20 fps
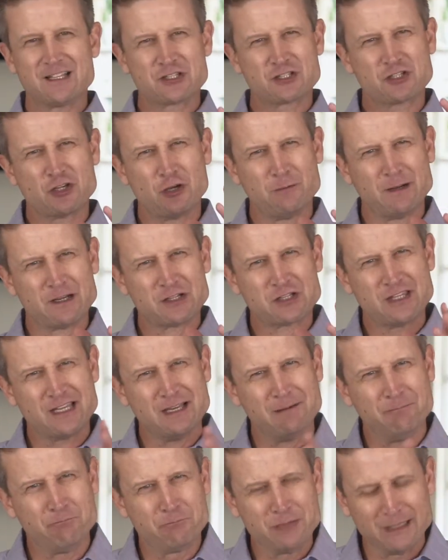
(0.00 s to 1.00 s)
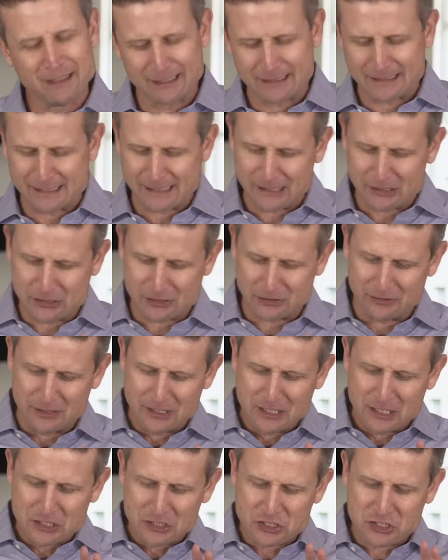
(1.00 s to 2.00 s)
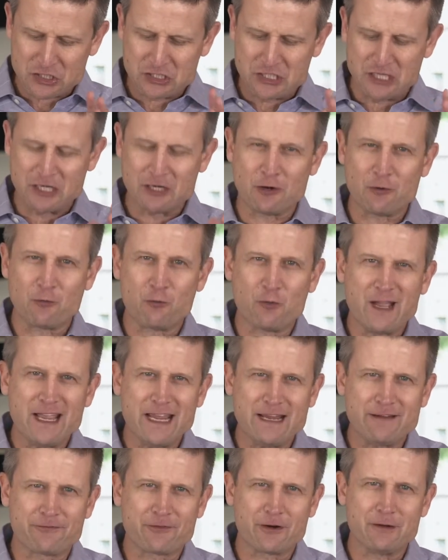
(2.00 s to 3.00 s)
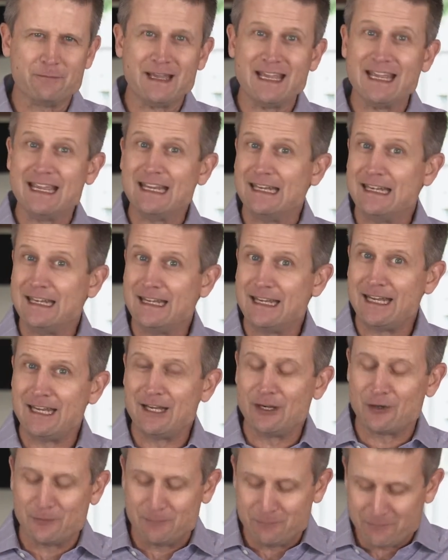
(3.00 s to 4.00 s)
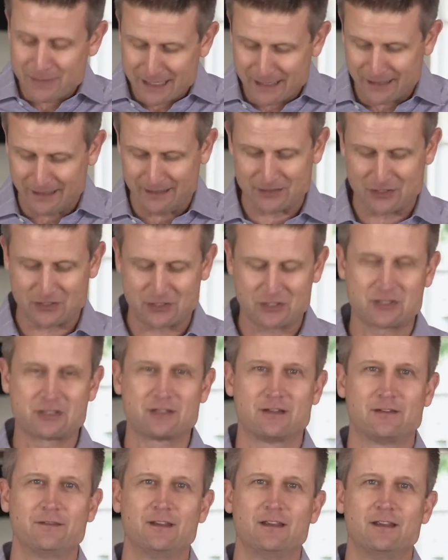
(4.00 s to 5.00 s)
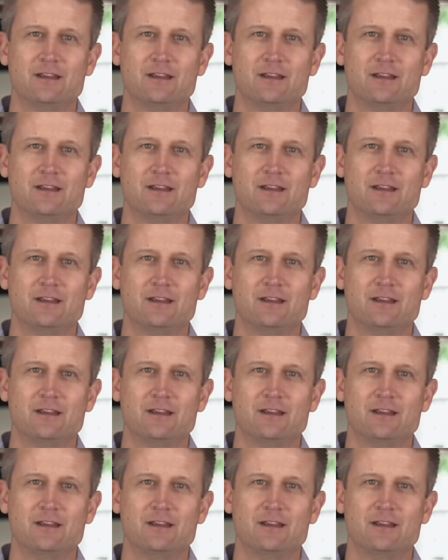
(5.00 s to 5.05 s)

so much the ability to steer away from a near miss,